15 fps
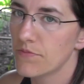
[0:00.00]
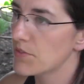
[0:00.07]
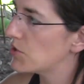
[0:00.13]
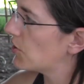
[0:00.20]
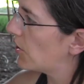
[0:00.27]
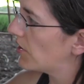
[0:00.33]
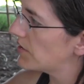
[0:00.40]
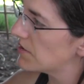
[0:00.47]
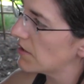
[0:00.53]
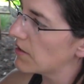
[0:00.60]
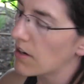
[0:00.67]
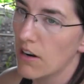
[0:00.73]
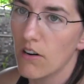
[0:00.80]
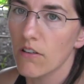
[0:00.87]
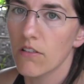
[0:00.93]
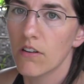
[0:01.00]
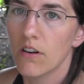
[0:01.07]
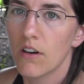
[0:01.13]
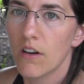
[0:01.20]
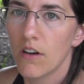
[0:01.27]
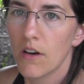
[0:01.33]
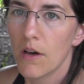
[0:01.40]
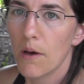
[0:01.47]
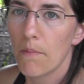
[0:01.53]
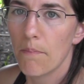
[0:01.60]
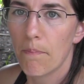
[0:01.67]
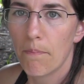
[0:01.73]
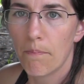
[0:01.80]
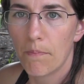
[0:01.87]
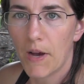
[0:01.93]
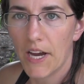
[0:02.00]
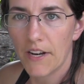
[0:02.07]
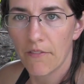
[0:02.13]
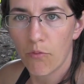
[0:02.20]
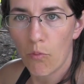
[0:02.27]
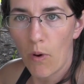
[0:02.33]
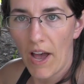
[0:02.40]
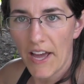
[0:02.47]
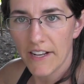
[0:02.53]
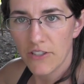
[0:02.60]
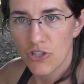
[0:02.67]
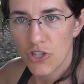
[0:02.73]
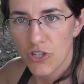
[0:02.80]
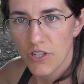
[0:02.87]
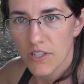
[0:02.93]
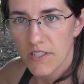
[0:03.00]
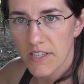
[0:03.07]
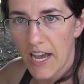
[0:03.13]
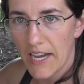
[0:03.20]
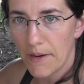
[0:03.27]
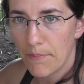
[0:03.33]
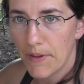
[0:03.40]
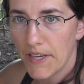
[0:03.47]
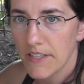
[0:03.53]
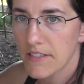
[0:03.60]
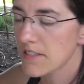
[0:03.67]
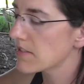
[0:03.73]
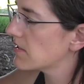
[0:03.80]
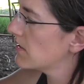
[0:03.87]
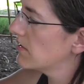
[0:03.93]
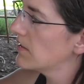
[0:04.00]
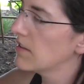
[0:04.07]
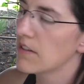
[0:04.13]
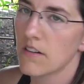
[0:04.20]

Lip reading: So it's a little kind of wedged side piece